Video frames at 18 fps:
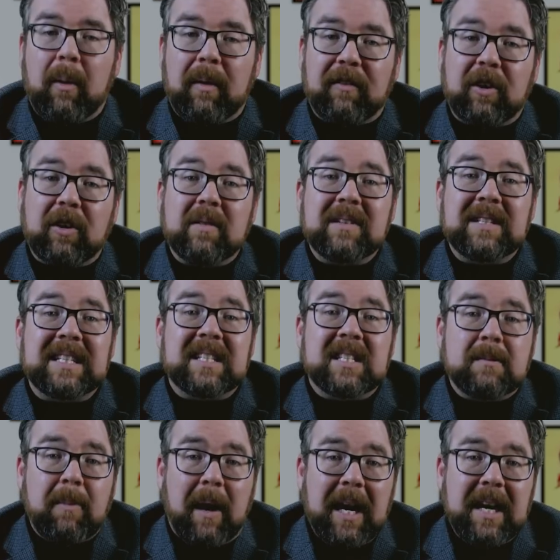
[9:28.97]
However,
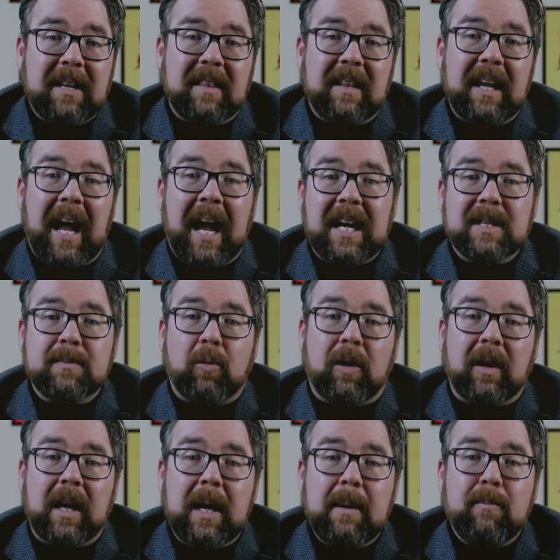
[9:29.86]
despite the
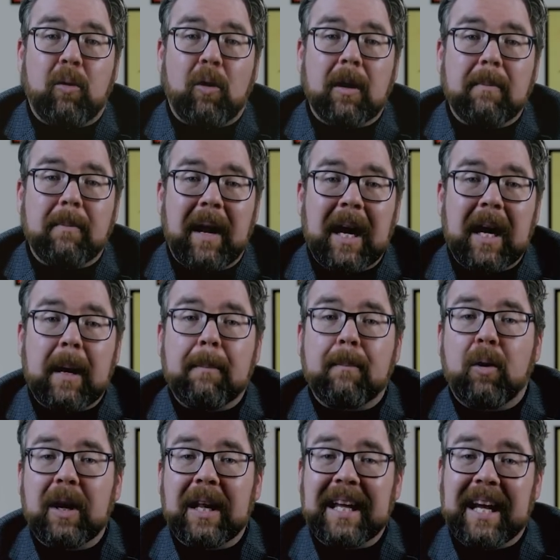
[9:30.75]
Export-Import
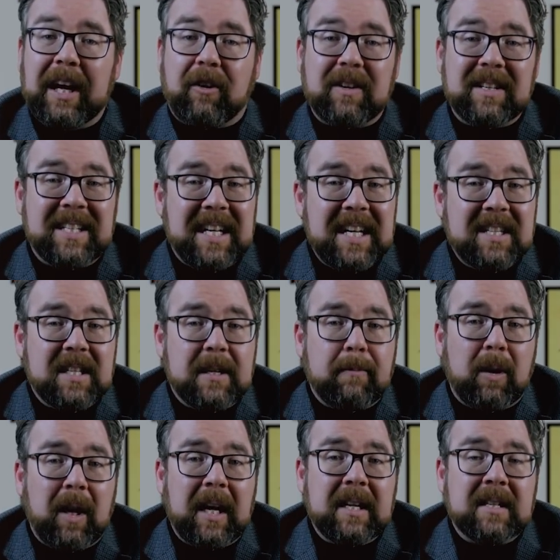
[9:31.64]
Bank putting guarantees
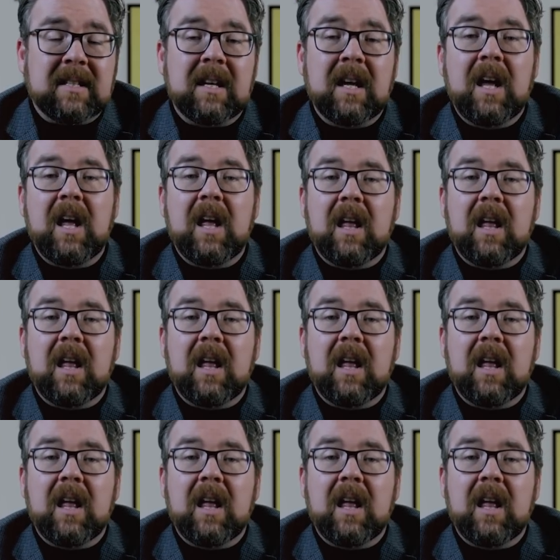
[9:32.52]
in place,